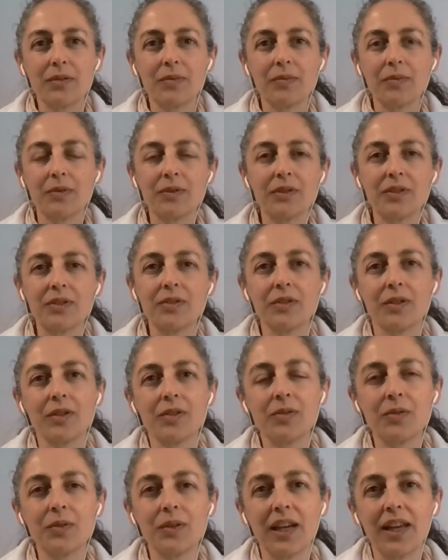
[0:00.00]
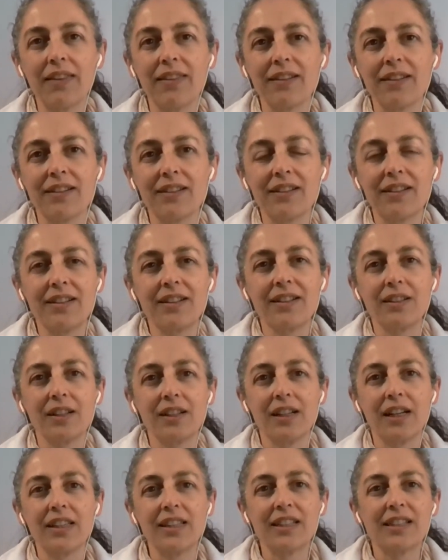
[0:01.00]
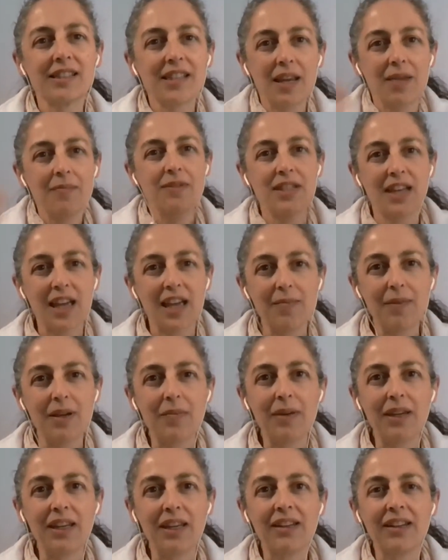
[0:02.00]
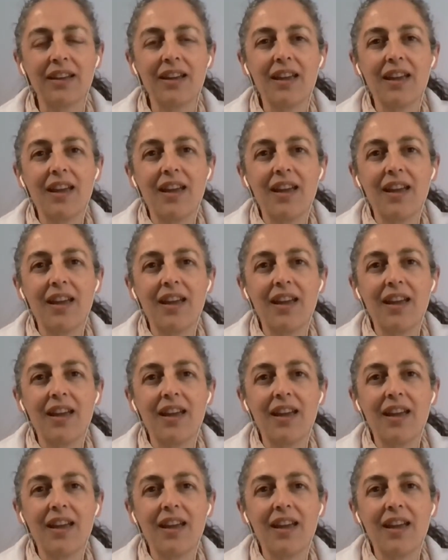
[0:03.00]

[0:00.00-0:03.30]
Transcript: would talk together at the same time, I mean.